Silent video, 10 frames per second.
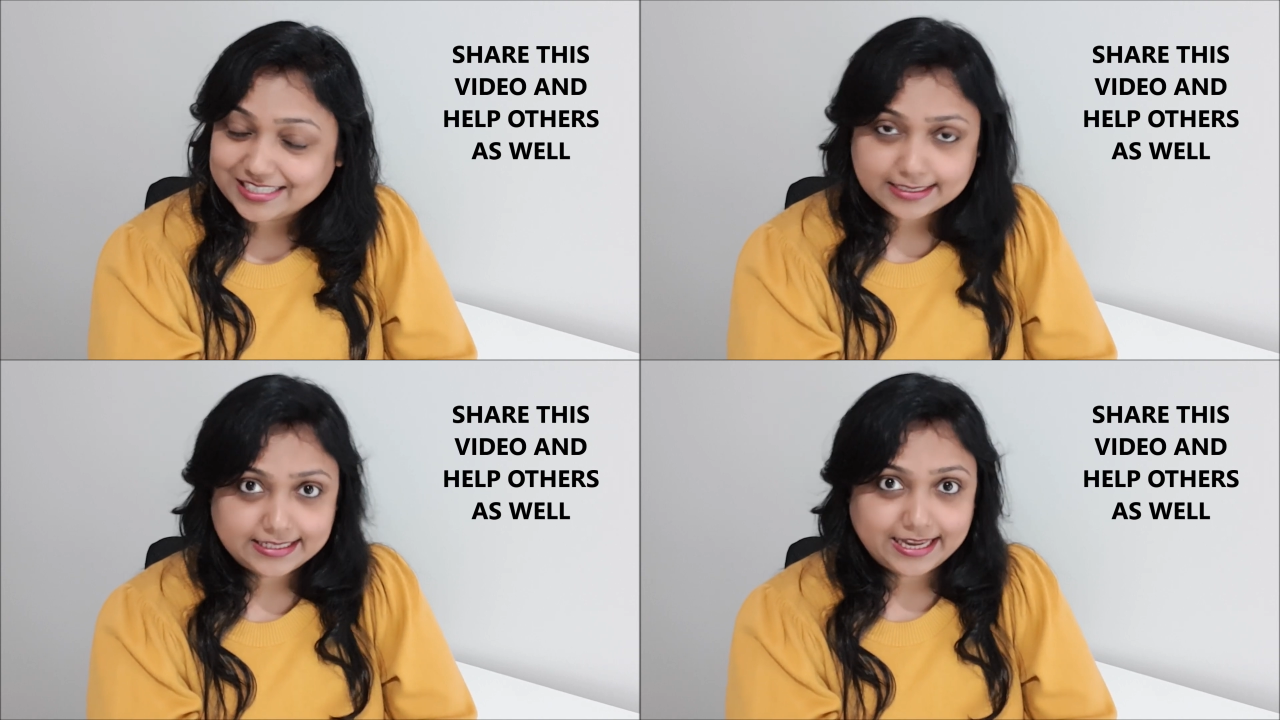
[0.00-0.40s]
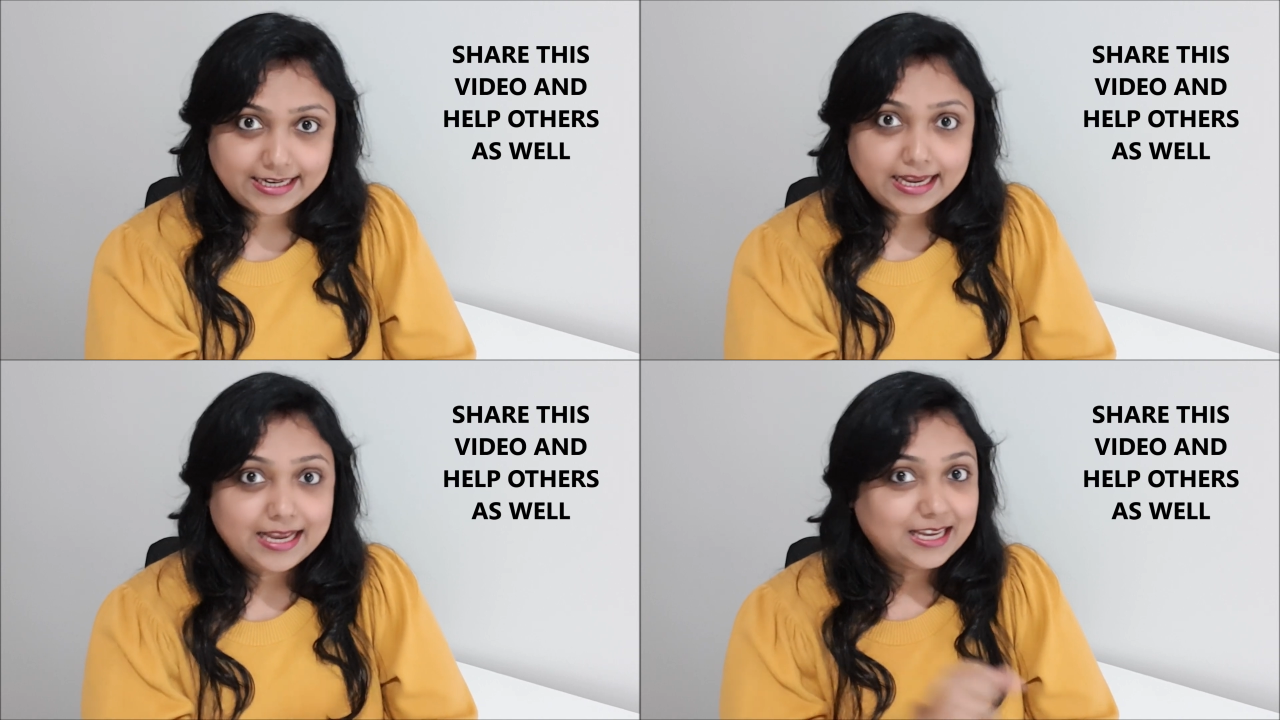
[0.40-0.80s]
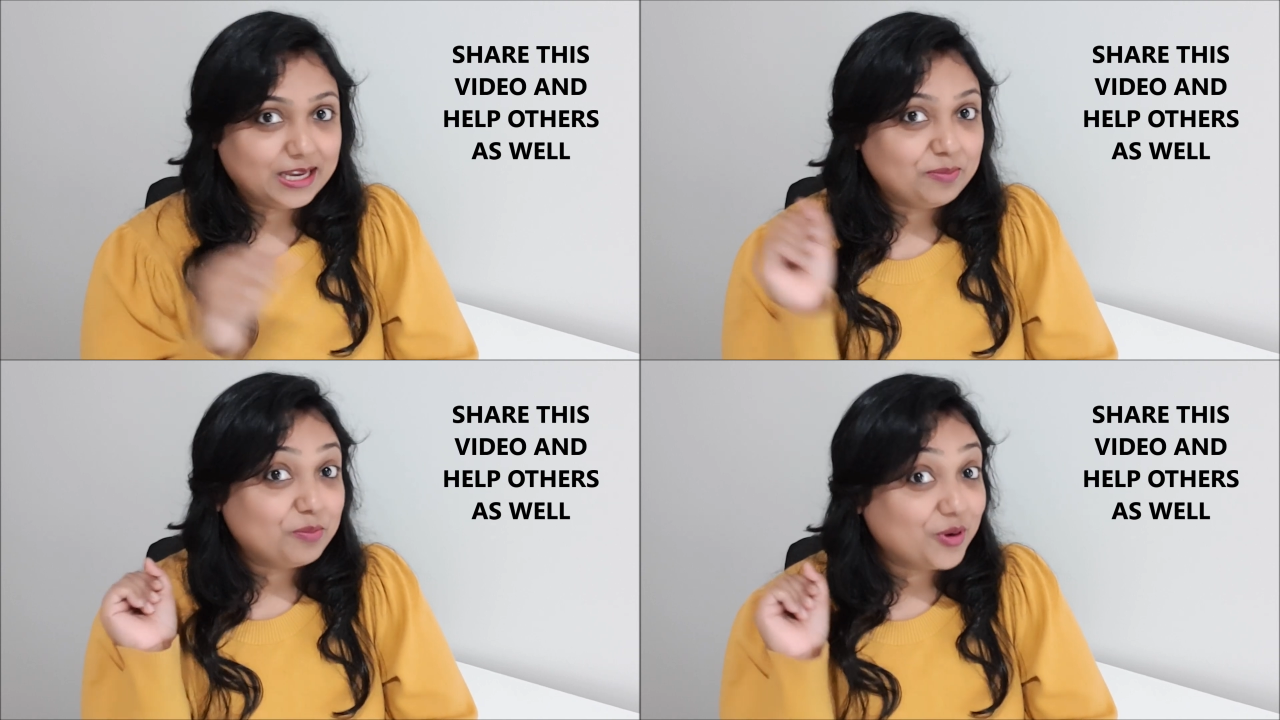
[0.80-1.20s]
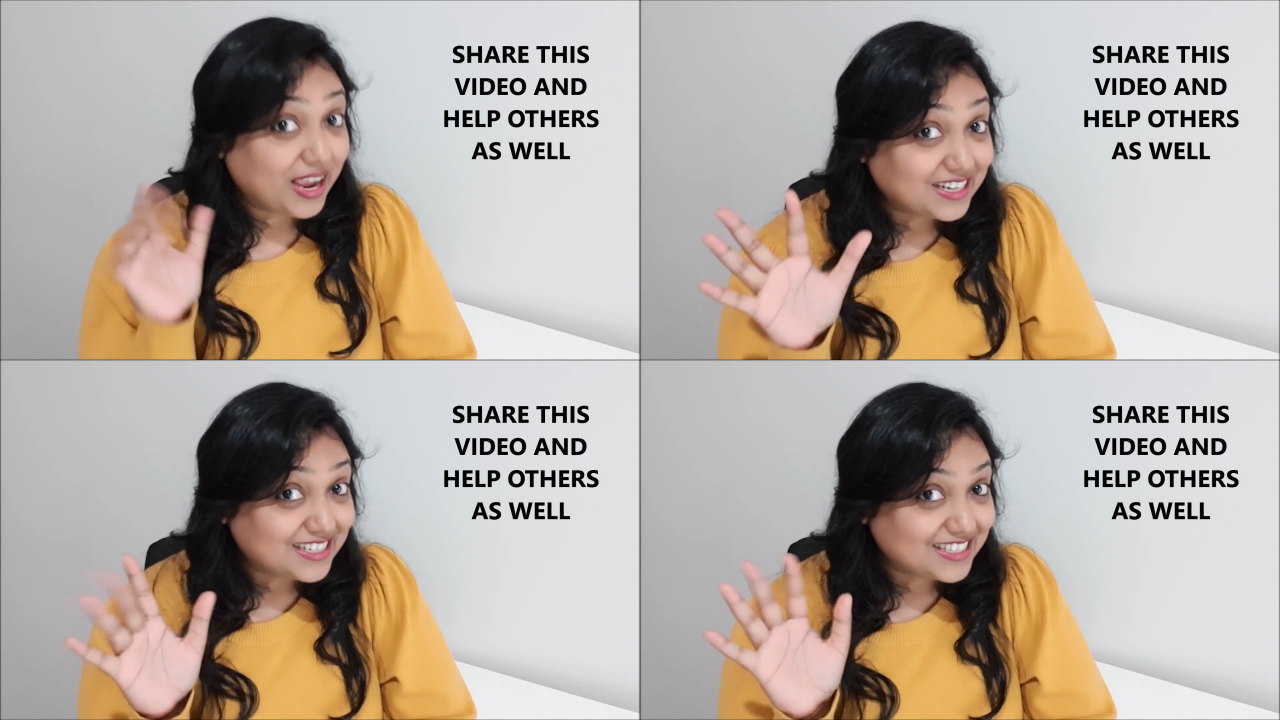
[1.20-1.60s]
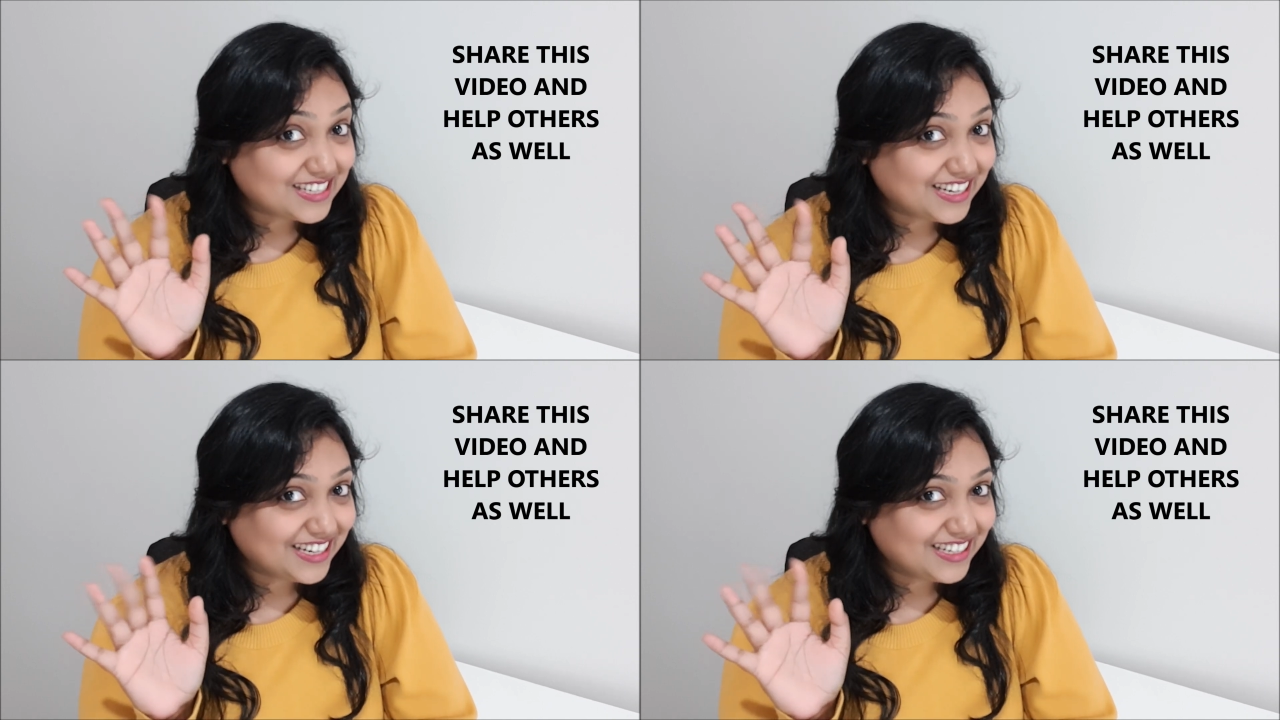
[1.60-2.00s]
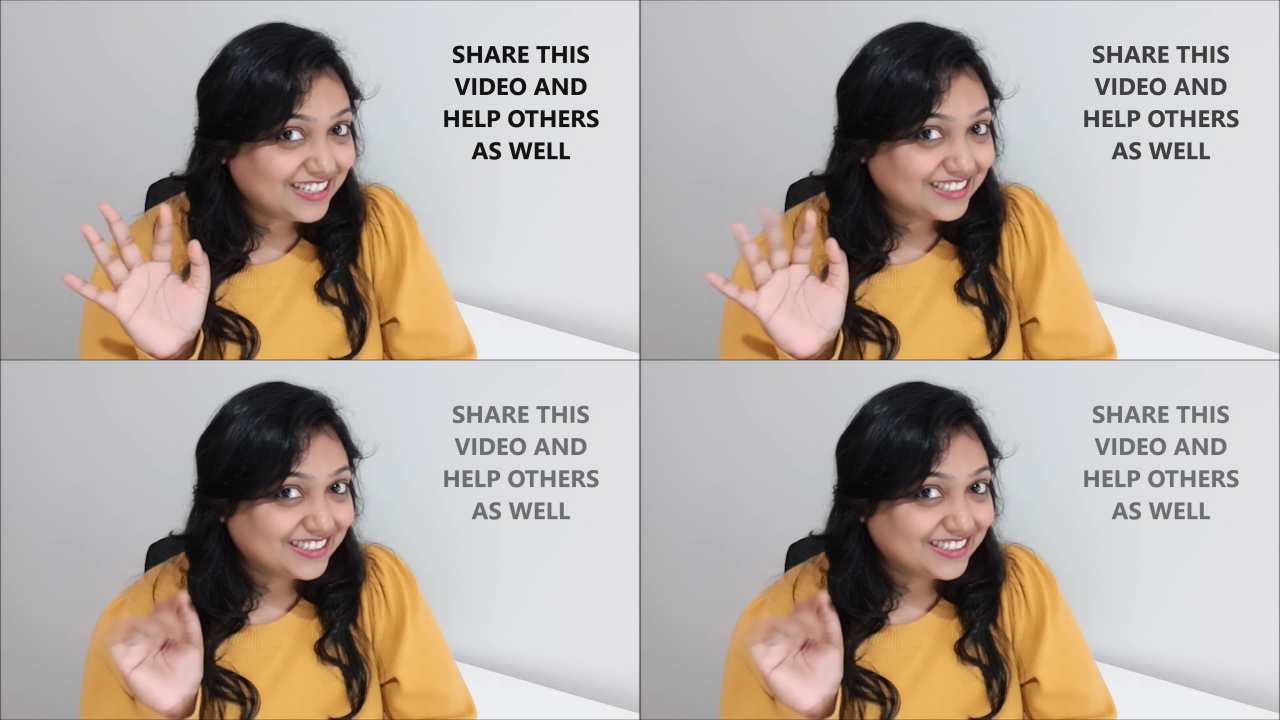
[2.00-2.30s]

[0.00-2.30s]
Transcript: Till then, keep practicing.